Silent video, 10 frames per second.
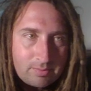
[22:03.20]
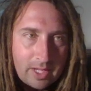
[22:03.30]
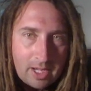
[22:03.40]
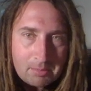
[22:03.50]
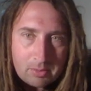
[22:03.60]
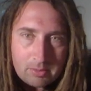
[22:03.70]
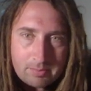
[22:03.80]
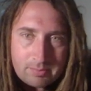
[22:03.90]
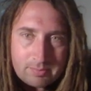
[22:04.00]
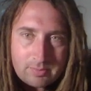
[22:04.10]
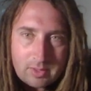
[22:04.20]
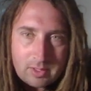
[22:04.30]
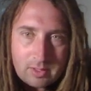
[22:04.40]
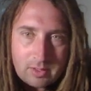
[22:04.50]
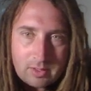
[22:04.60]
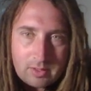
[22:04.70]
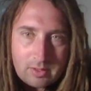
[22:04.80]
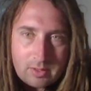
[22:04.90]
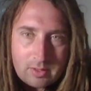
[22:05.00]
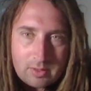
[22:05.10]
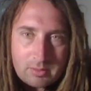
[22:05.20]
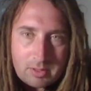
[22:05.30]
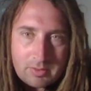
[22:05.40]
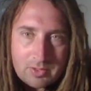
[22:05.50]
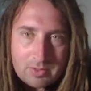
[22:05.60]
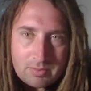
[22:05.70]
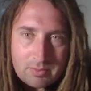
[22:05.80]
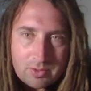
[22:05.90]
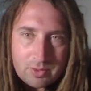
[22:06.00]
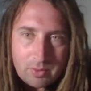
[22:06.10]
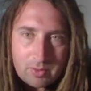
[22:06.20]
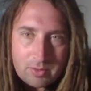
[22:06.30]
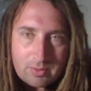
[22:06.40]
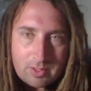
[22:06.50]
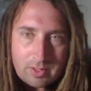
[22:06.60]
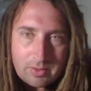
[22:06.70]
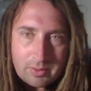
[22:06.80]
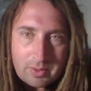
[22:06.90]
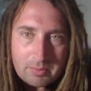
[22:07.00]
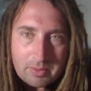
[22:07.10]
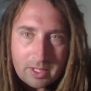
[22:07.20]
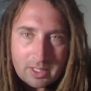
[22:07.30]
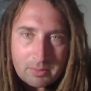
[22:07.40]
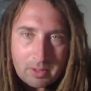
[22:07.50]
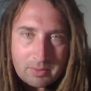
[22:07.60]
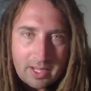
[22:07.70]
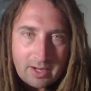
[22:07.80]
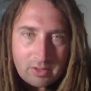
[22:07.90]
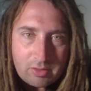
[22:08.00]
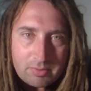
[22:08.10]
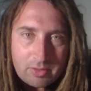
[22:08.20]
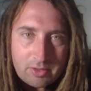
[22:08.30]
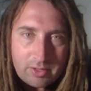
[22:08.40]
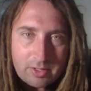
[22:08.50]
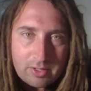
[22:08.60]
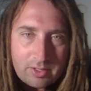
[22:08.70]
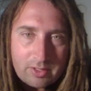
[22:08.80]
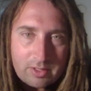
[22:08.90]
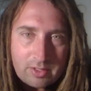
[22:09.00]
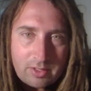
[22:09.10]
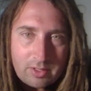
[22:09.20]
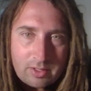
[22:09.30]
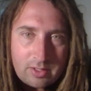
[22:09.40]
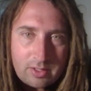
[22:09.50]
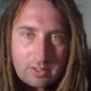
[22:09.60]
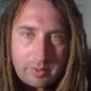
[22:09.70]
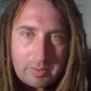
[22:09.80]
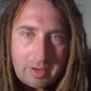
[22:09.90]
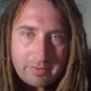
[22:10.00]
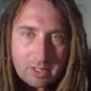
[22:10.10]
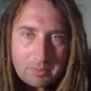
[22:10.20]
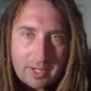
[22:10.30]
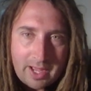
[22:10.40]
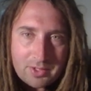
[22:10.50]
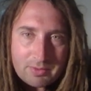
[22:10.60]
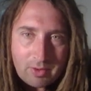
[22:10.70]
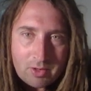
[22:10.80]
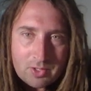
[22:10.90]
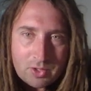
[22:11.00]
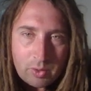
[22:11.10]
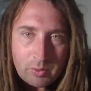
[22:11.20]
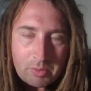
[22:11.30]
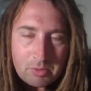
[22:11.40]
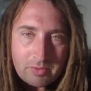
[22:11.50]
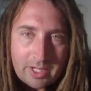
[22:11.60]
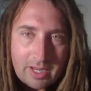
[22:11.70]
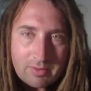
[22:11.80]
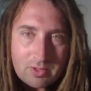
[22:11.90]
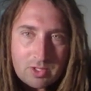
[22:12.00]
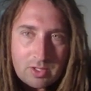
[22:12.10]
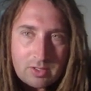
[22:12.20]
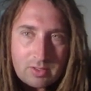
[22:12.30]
Apple. Previous resort, you know, we could probably come on down a little further. And we may even come down as far as the 200-week moving average.